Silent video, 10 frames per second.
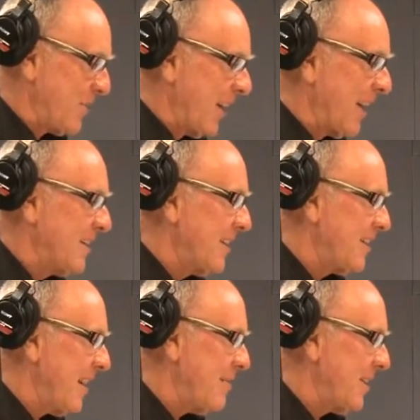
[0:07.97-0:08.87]
Lisa
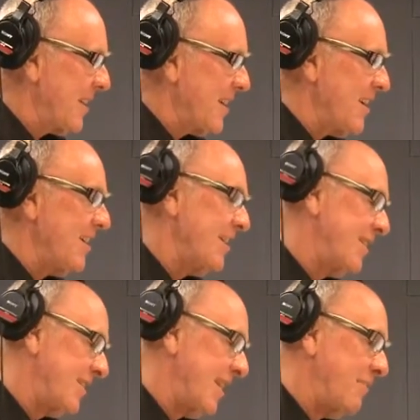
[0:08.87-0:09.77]
Tamati
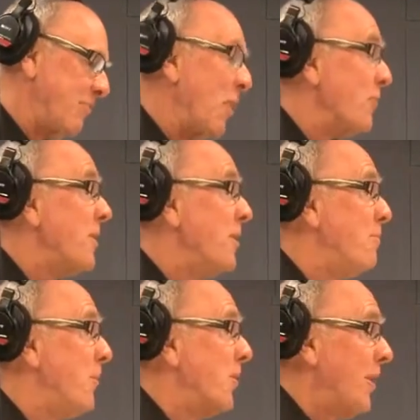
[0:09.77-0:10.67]
has, written a
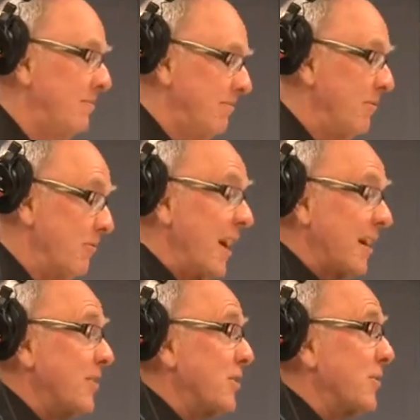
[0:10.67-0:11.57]
book on
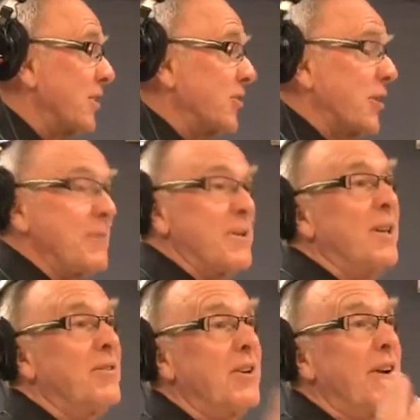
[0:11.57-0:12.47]
running to extremes. And I've
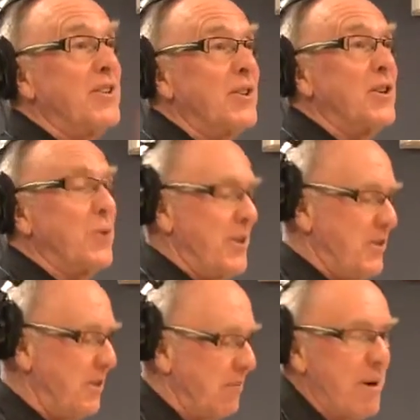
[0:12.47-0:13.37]
got to ask you the
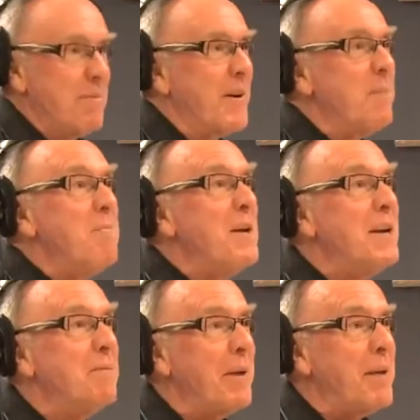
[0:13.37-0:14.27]
question that probably a
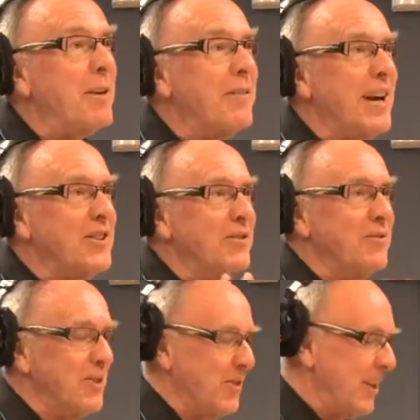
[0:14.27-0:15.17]
million people have asked you
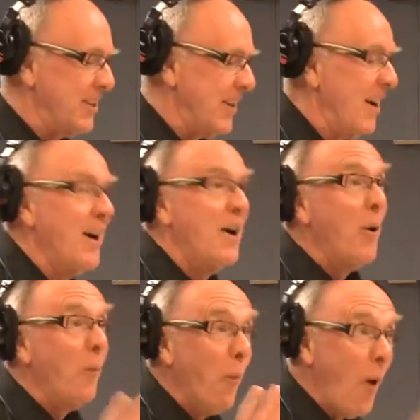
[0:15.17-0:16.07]
first, Lisa.
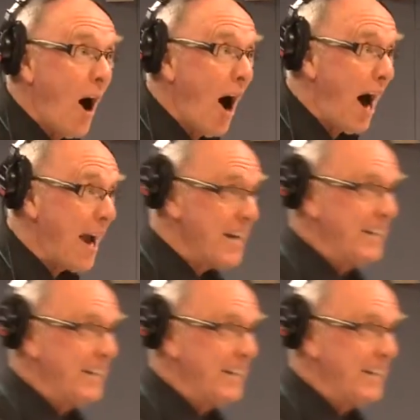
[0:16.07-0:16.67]
Why?